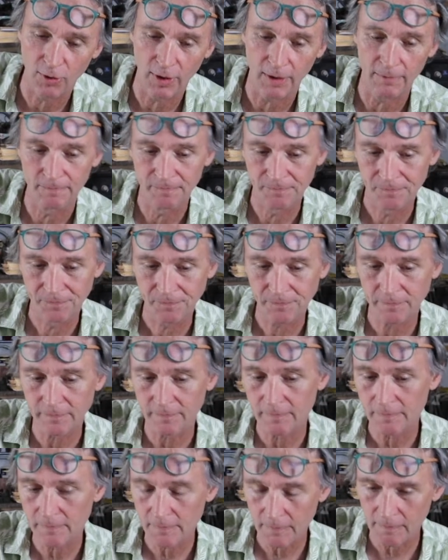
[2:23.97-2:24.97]
it.
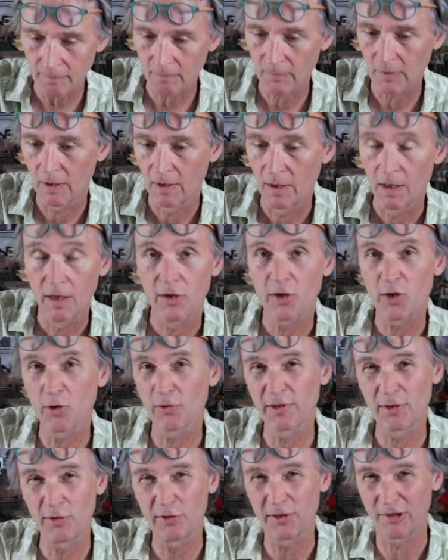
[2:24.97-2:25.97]
You can
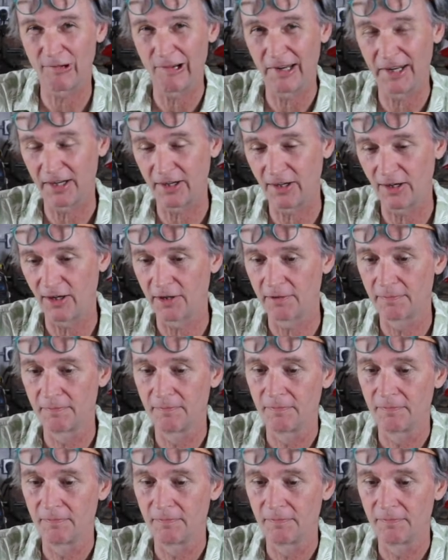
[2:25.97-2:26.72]
also use a credit card.